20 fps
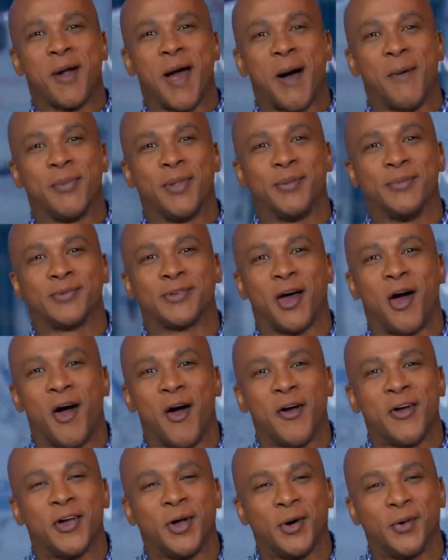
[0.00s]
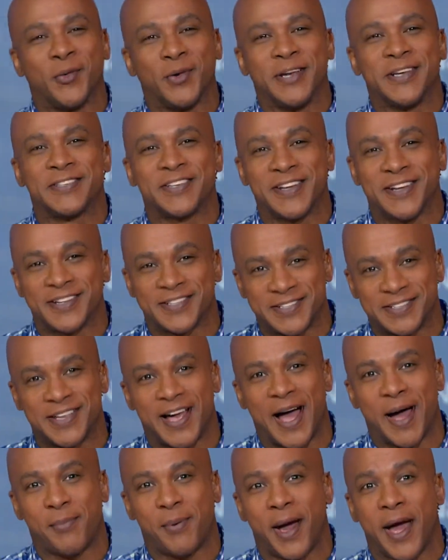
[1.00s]
problems aren't a reason to
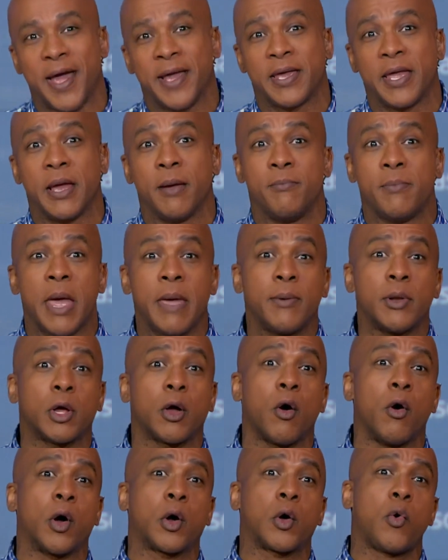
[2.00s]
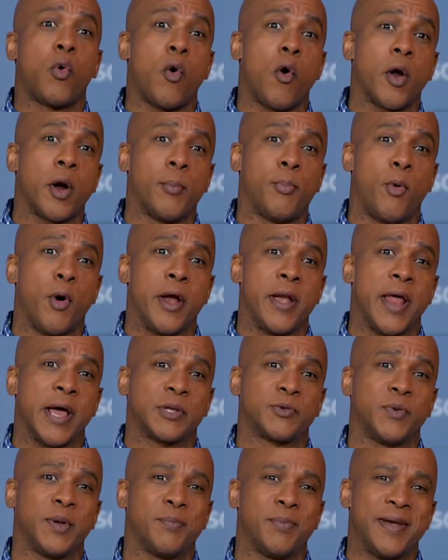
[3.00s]
stop hiking. Maybe to go a quarter point
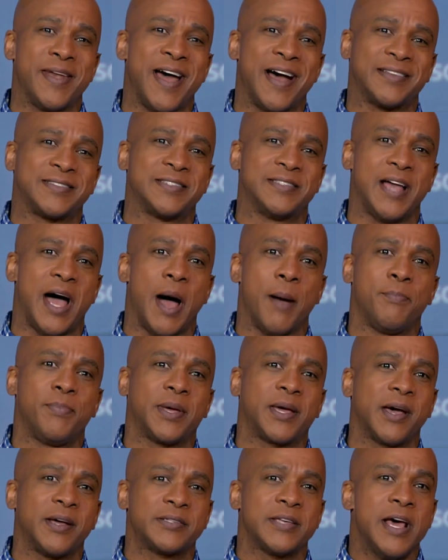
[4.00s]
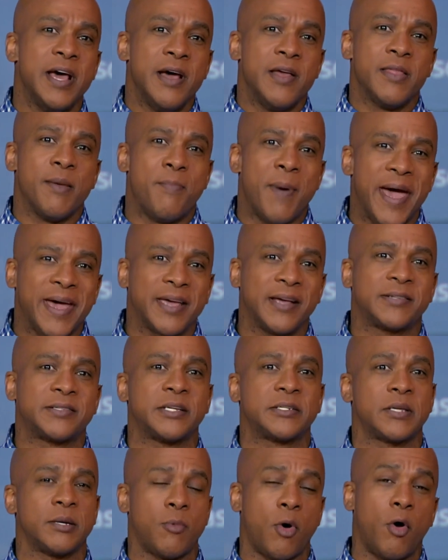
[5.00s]
next week, but not stop, because the banking
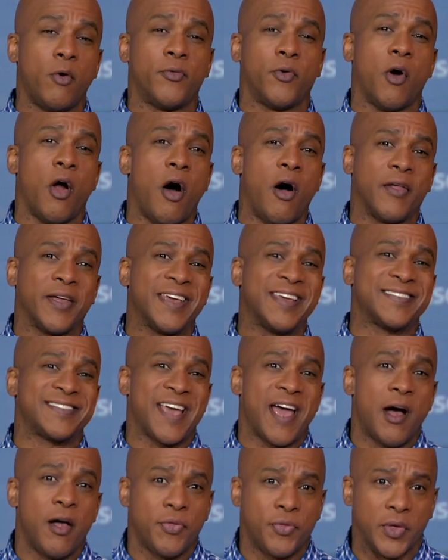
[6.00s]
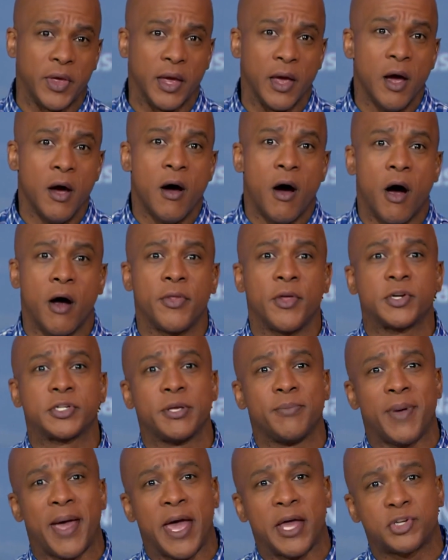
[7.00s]
system overall is healthy. Are there
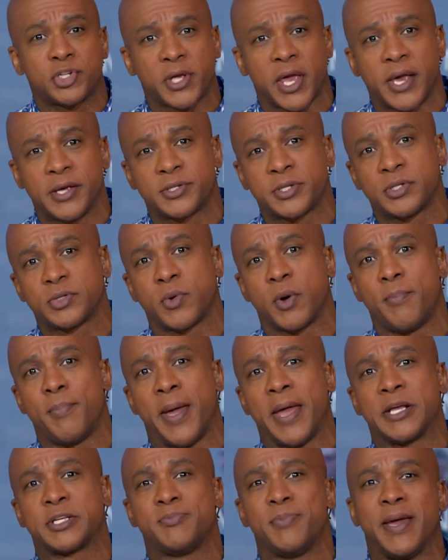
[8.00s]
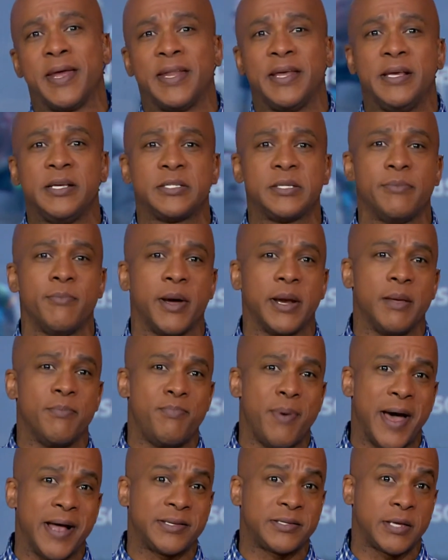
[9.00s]
some edge cases where banks made easy money
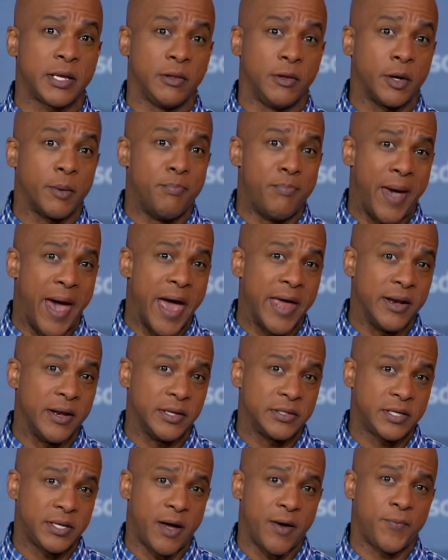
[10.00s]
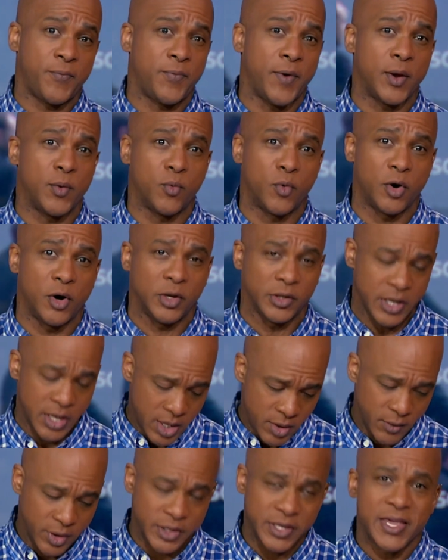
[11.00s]
bets that look bad in a tough Fed world?
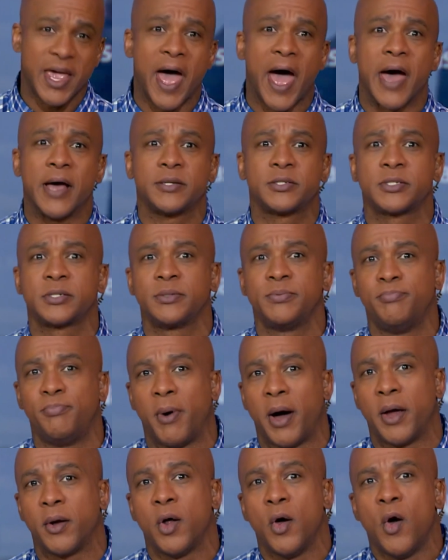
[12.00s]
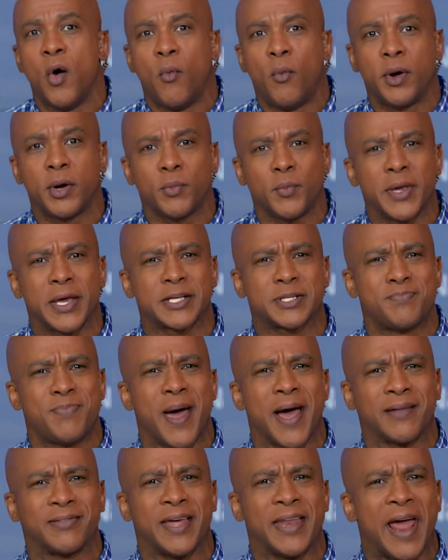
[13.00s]
Well, yes, but what did we
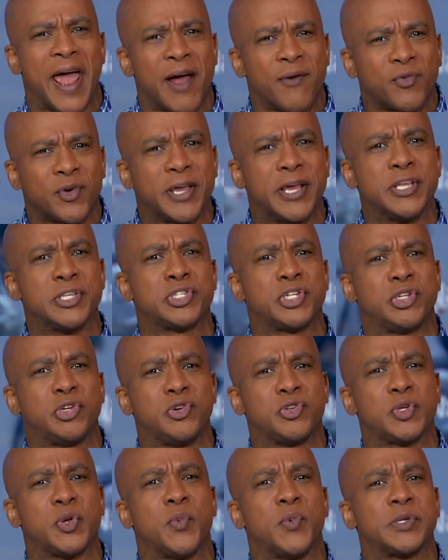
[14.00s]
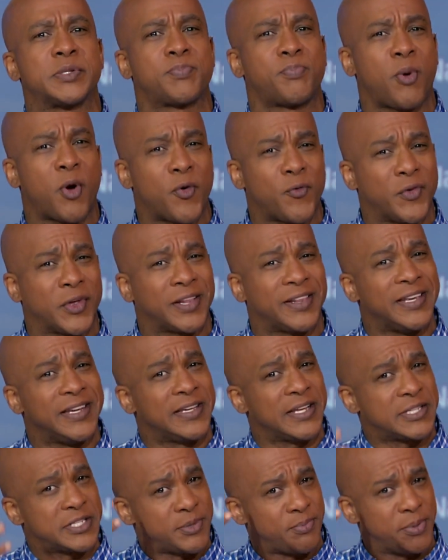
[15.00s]
expect, that every institution was perfectly
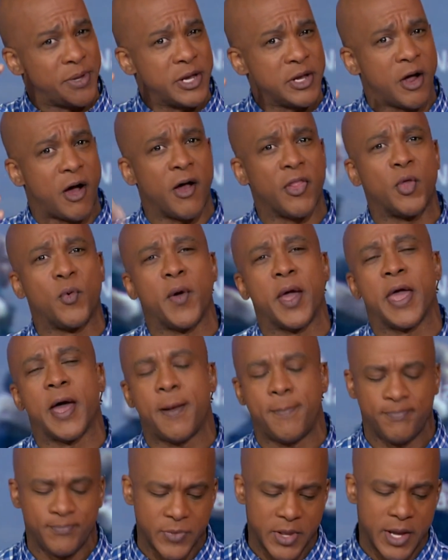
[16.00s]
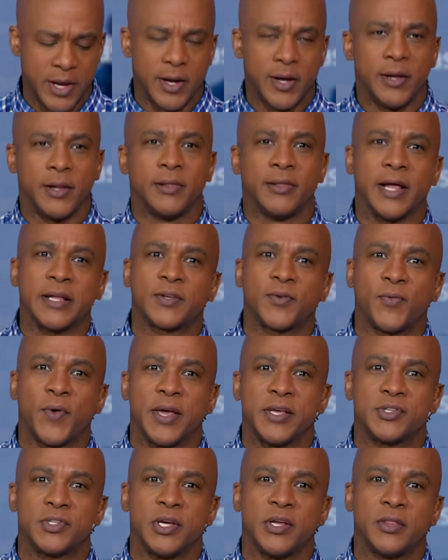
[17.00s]
disciplined on the way up? Let's
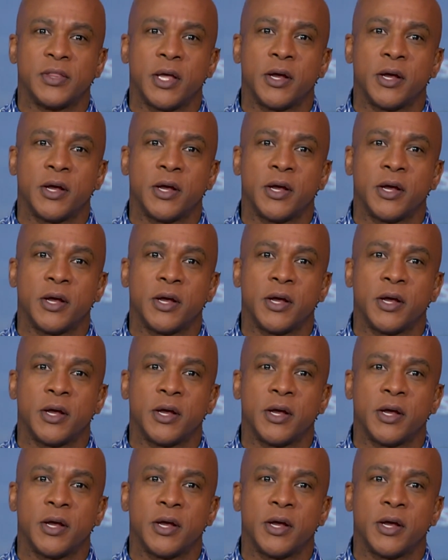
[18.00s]
face it,